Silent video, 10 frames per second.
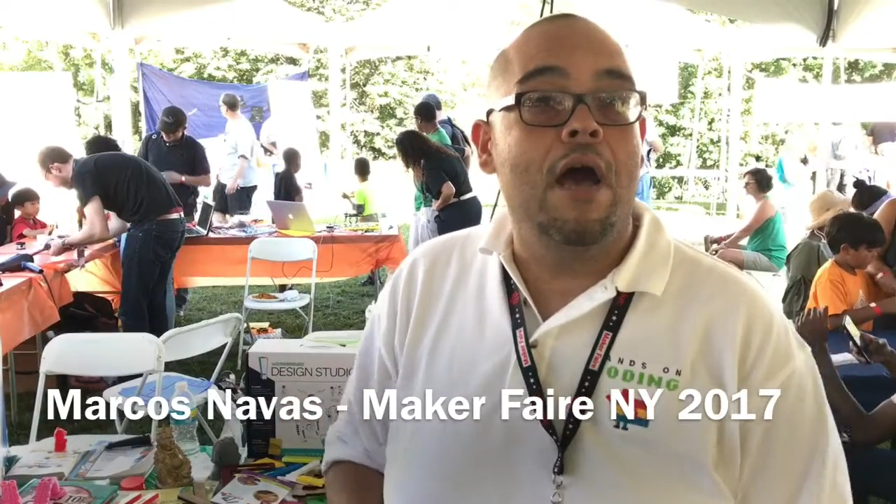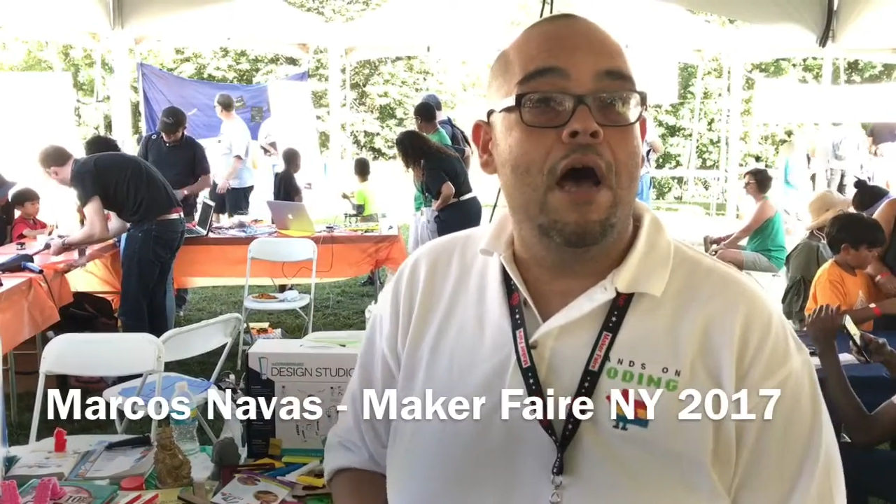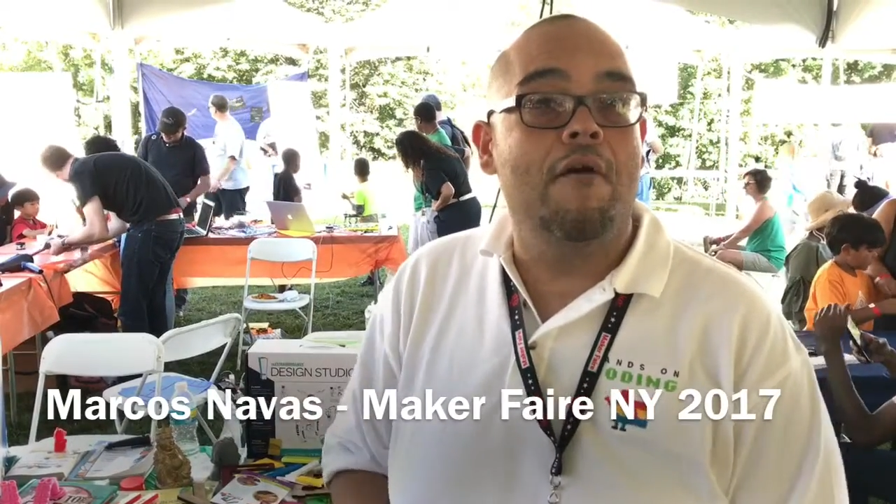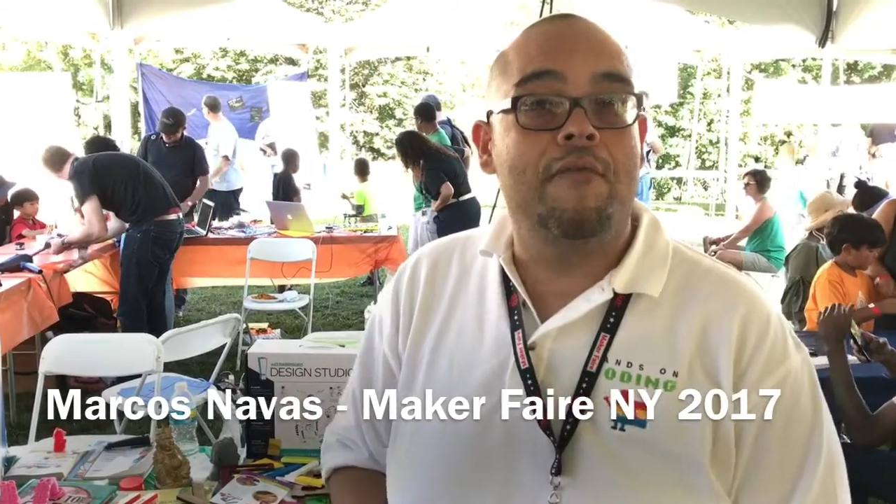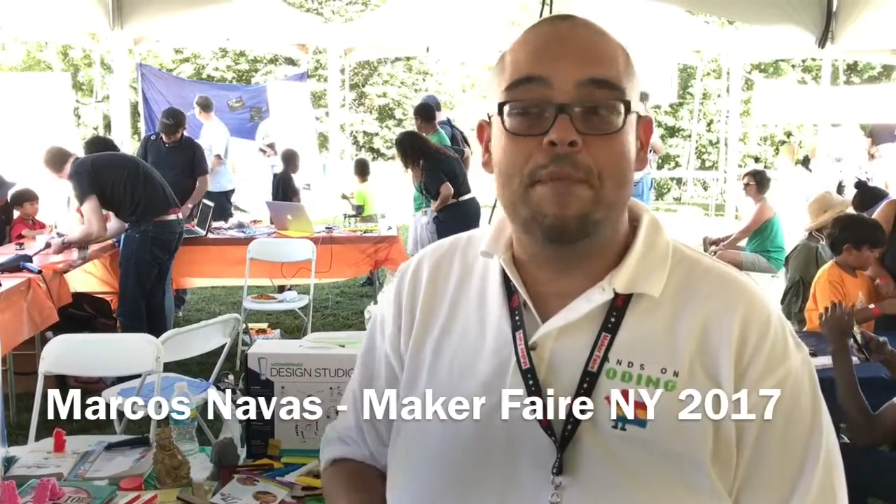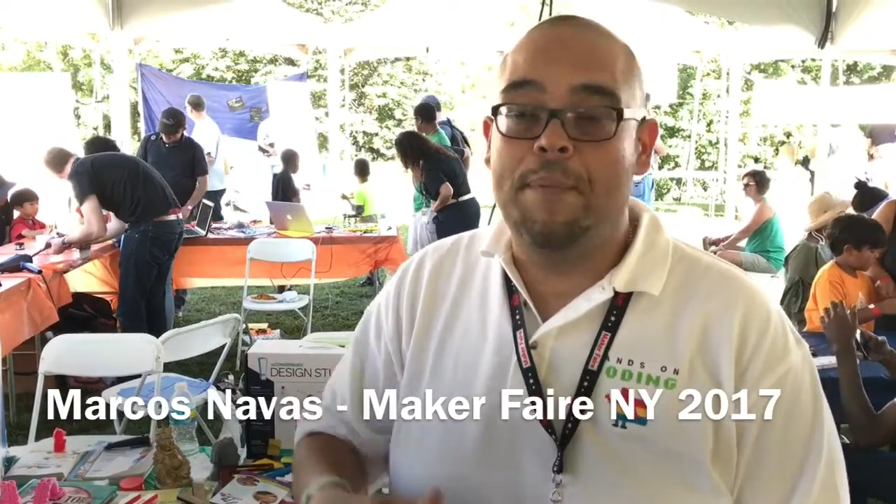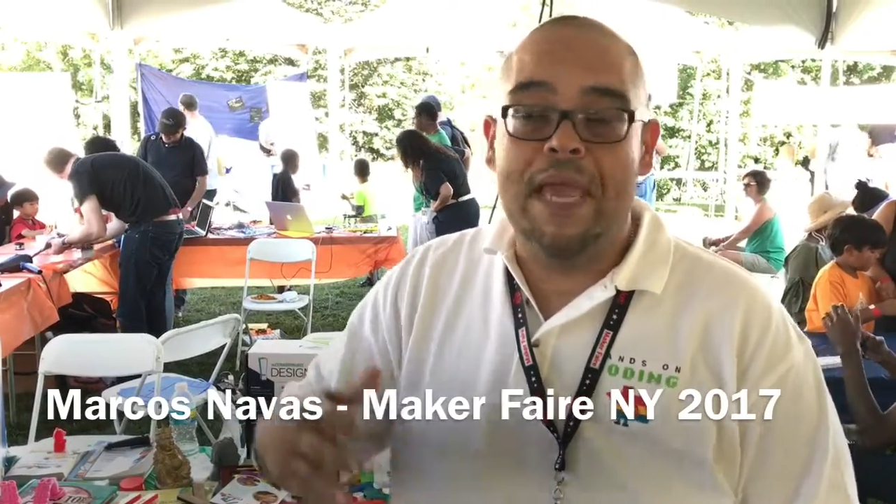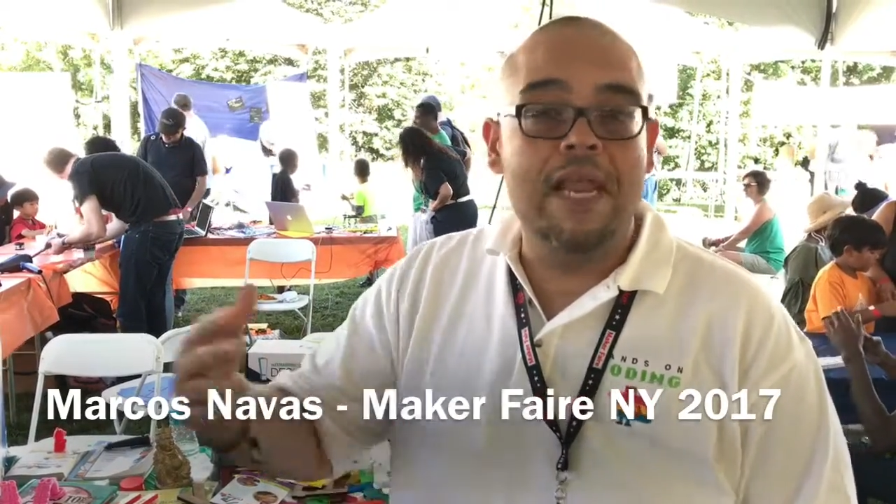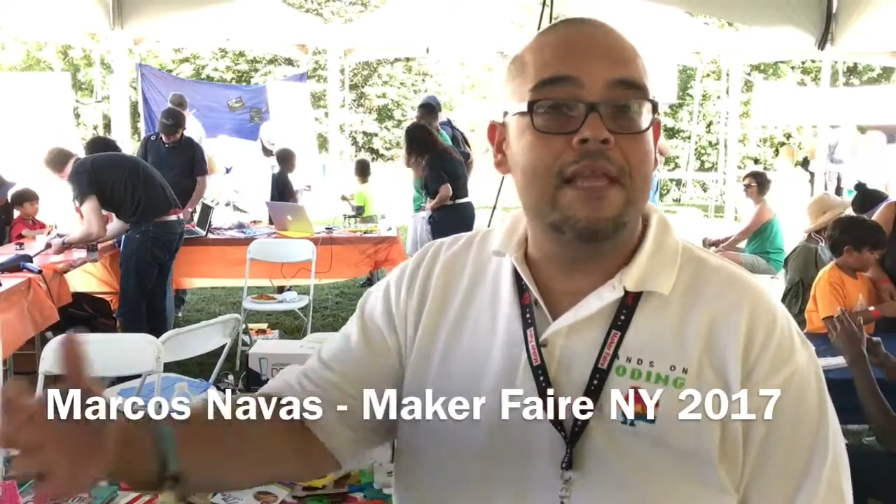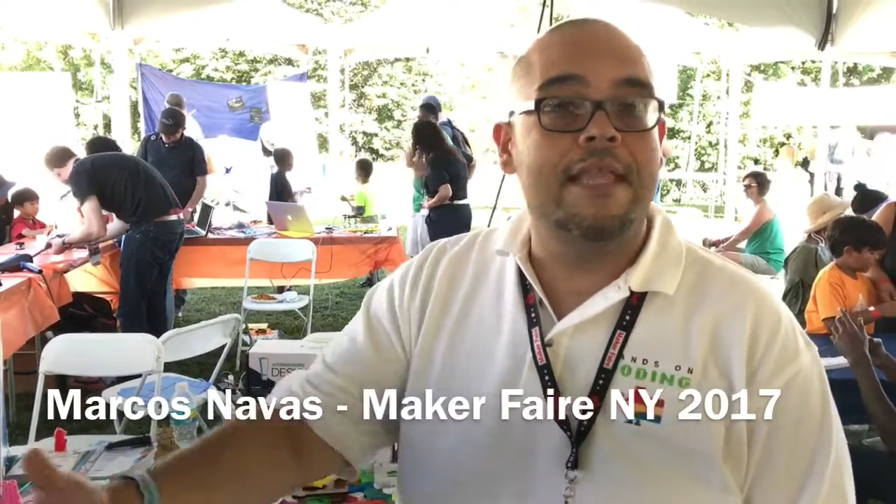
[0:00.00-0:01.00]
Uh, from the
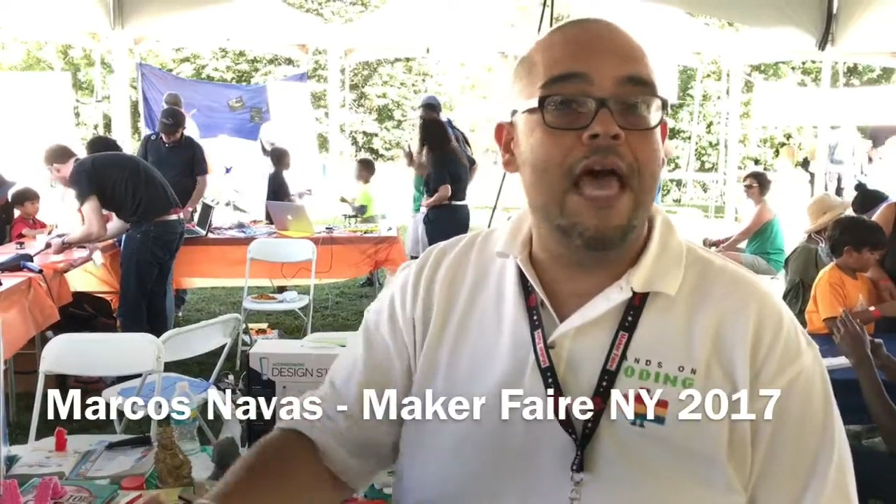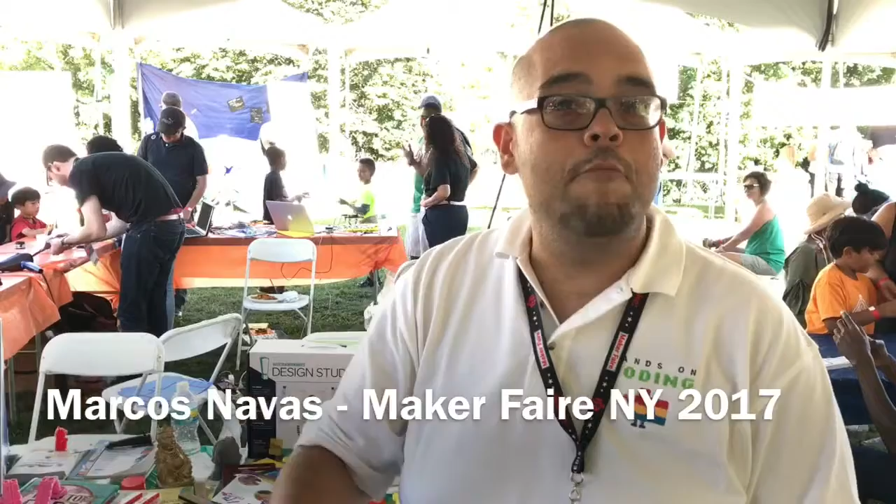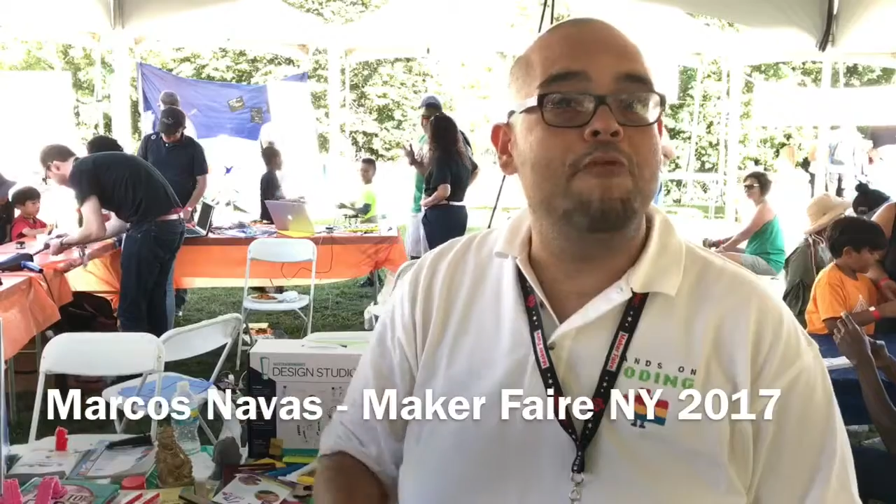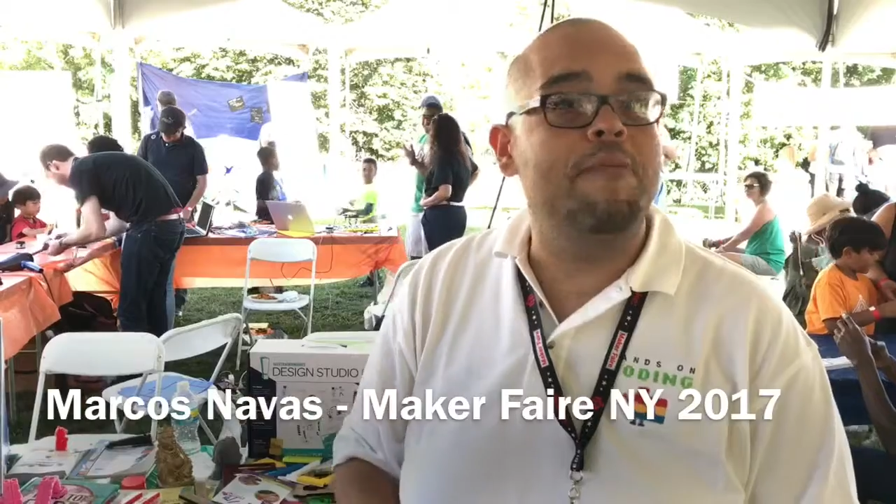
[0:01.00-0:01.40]
beginning of time,